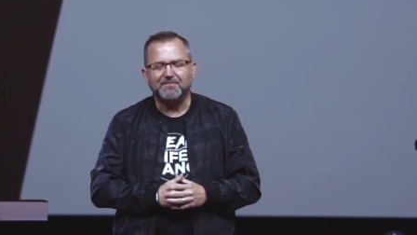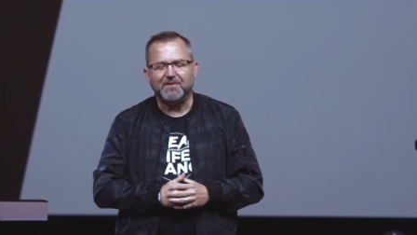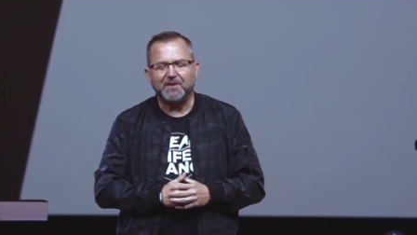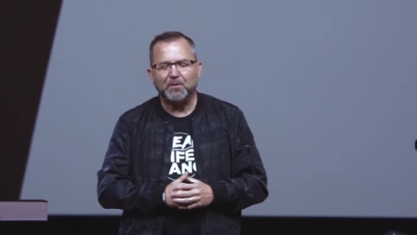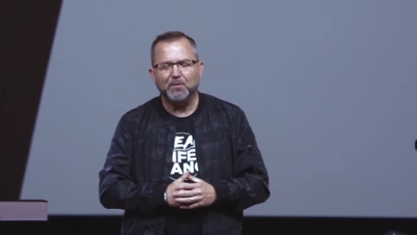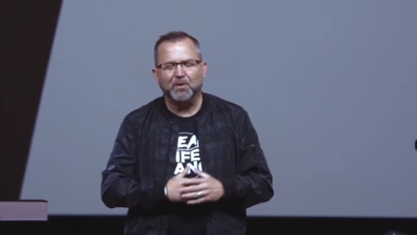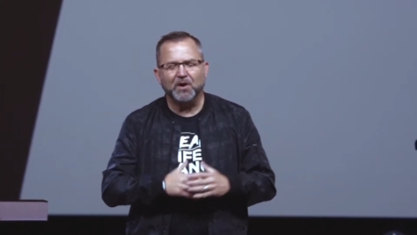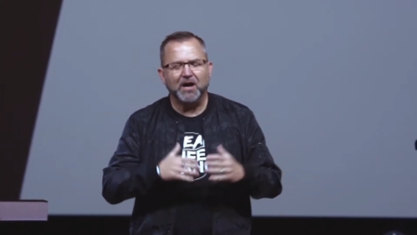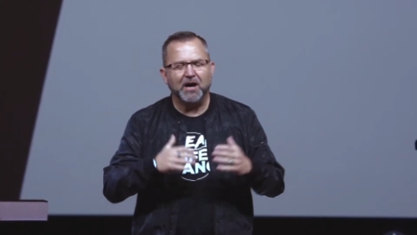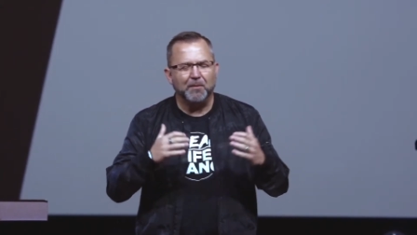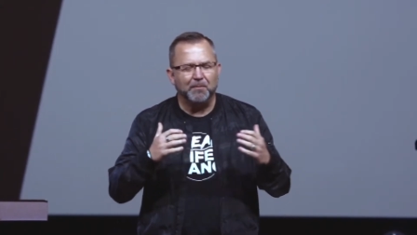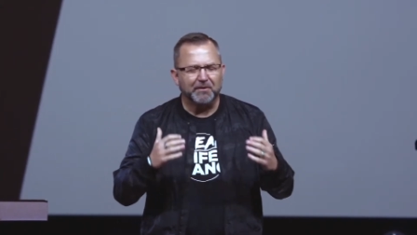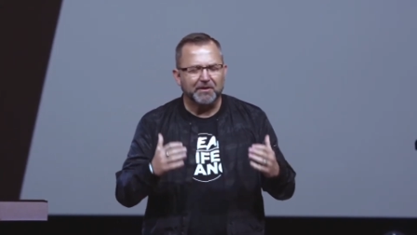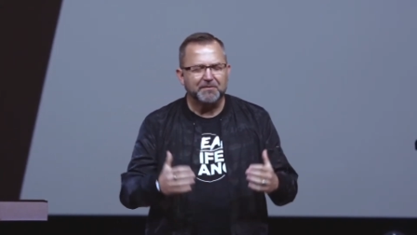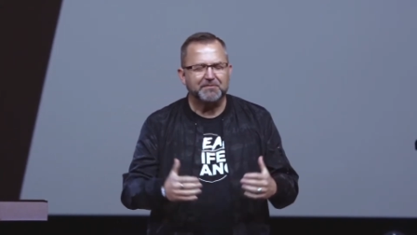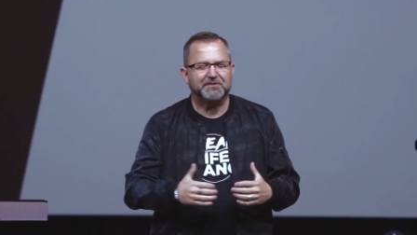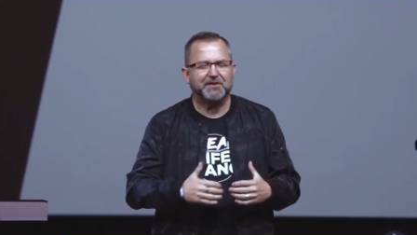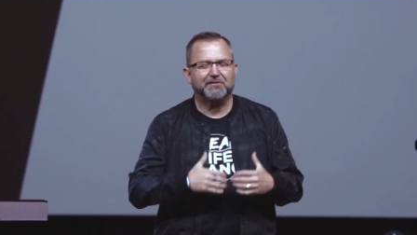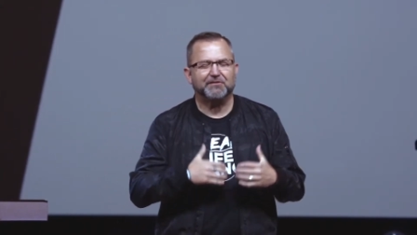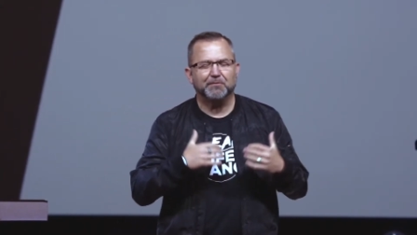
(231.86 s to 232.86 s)
will humble
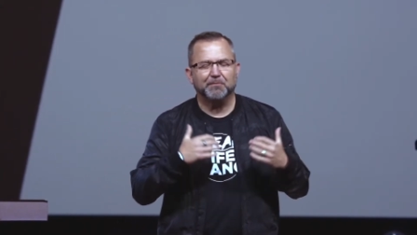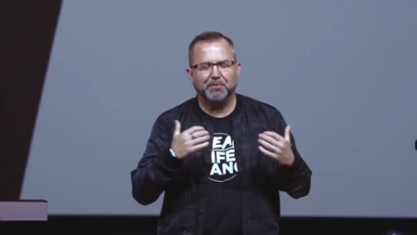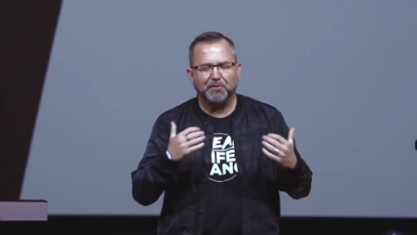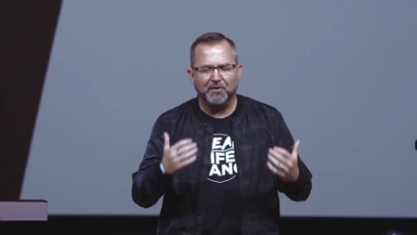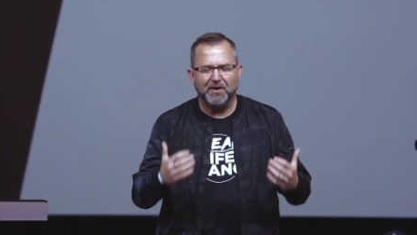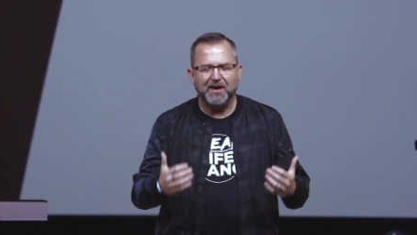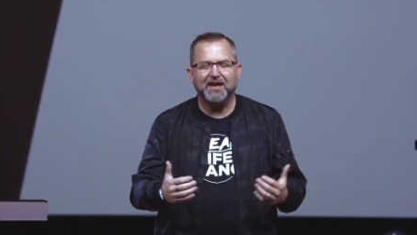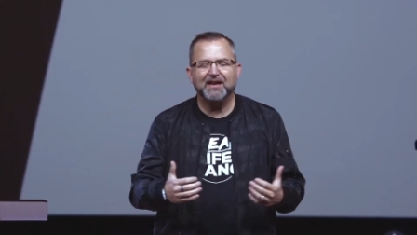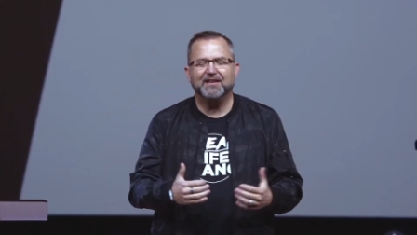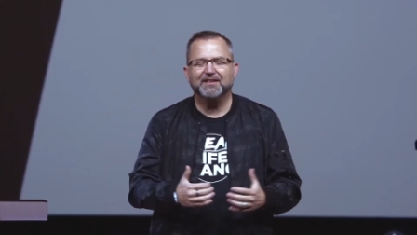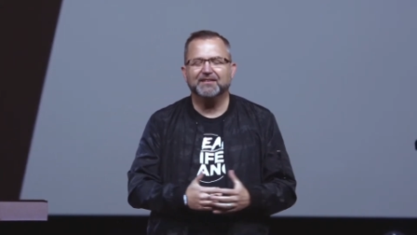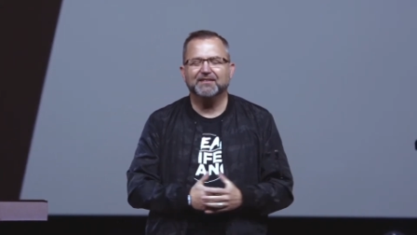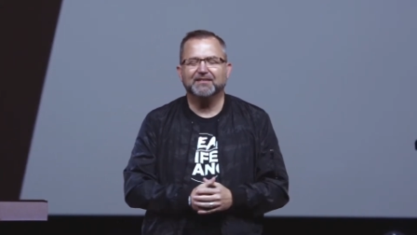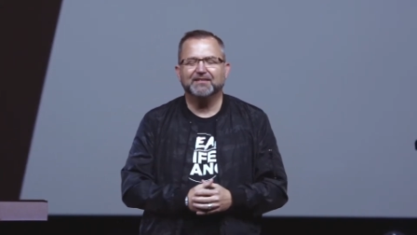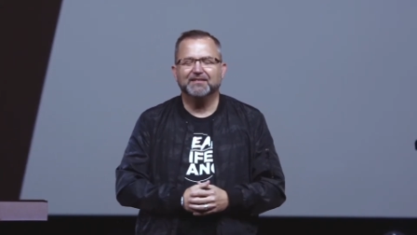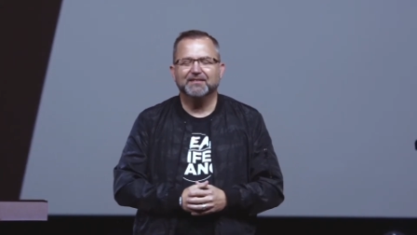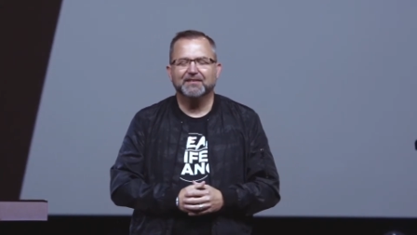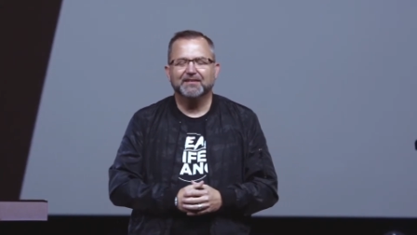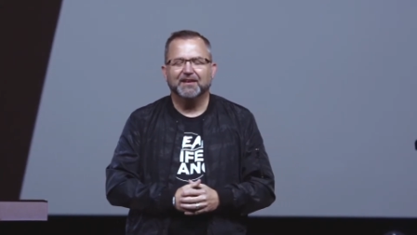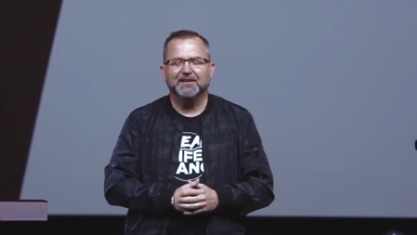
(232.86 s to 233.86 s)
themselves and pray
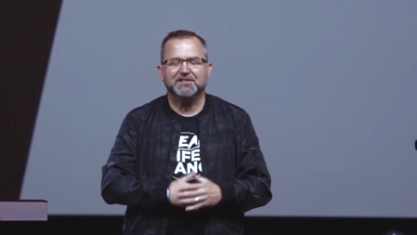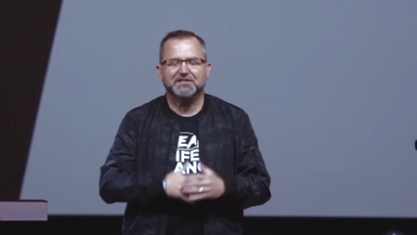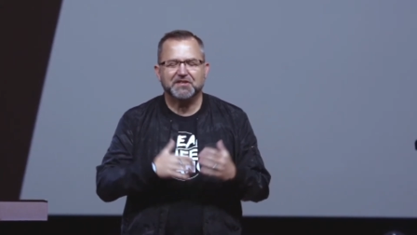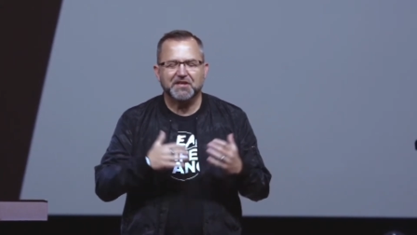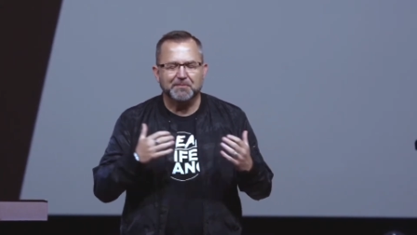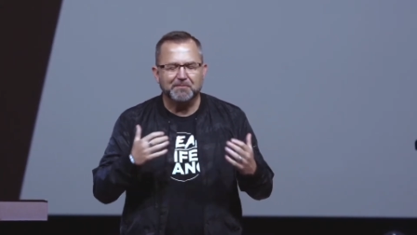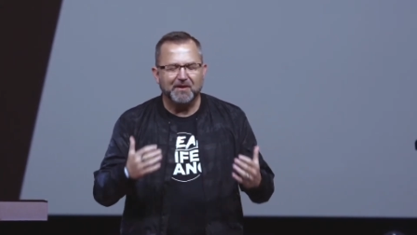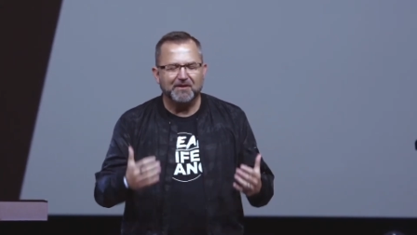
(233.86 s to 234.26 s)
and seek